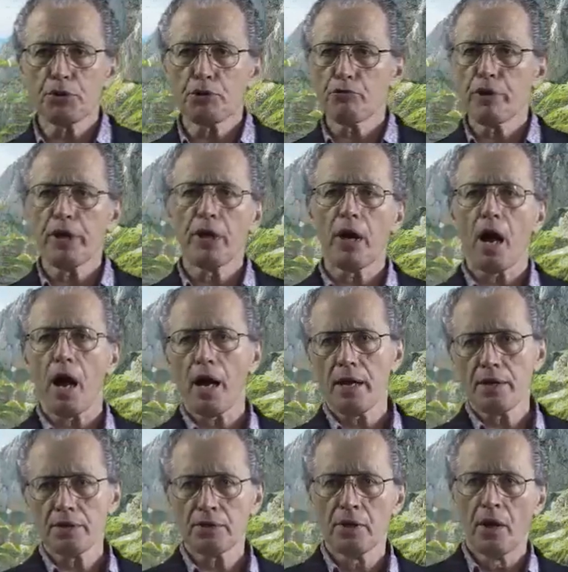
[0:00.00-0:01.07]
to
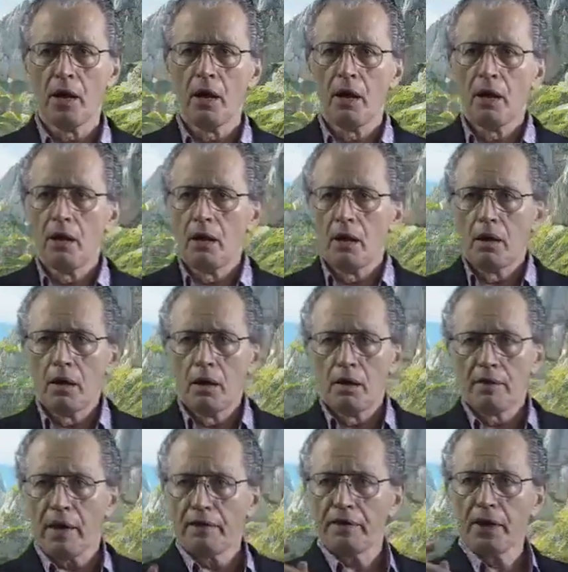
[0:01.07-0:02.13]
realize
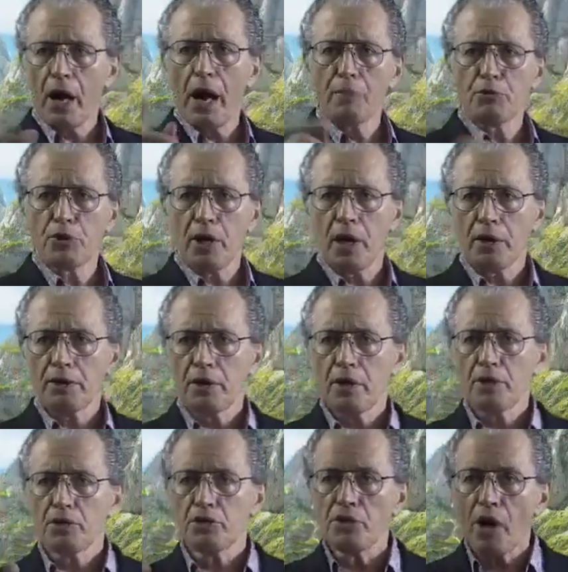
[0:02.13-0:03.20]
that the object
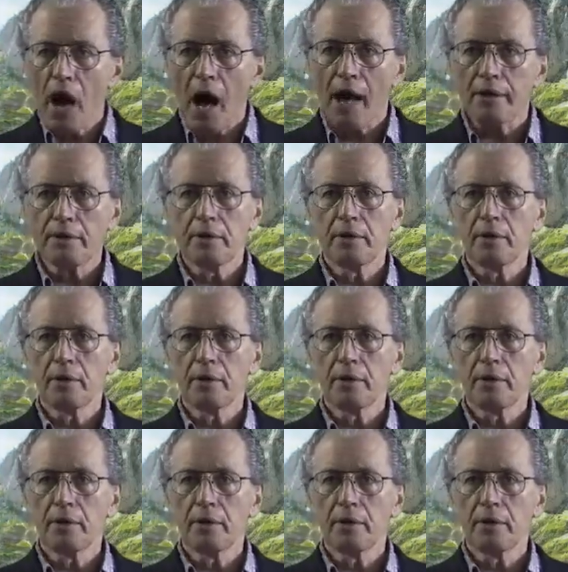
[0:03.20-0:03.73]
is not